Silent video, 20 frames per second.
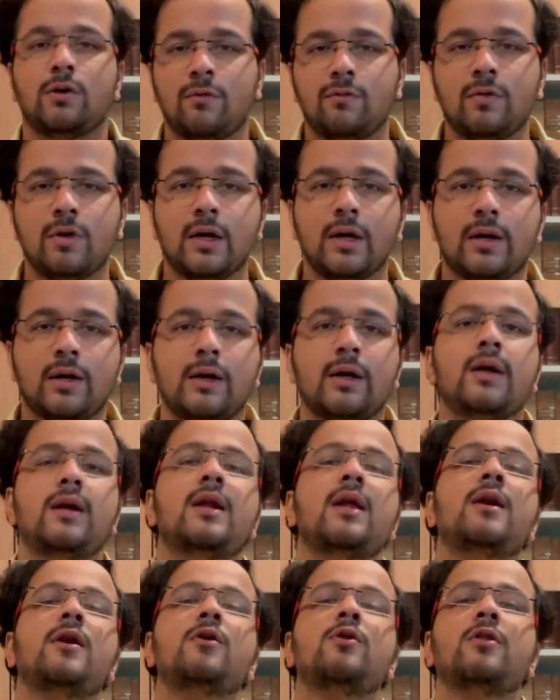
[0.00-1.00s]
we
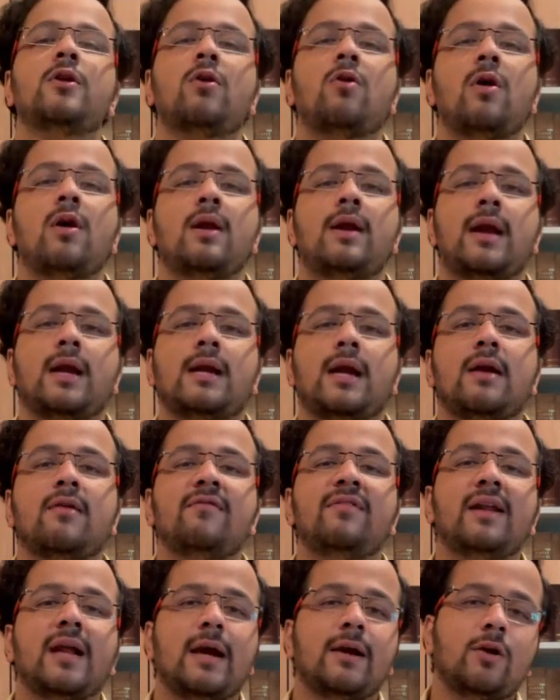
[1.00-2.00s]
enter into the contract and
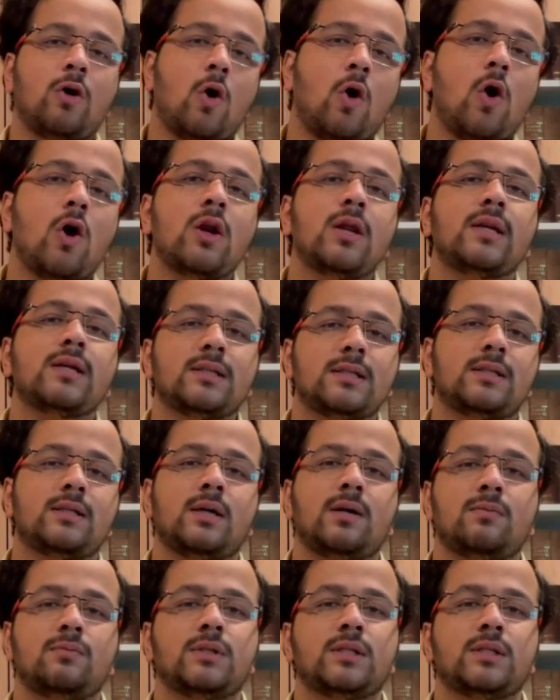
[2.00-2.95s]
we write all these terms,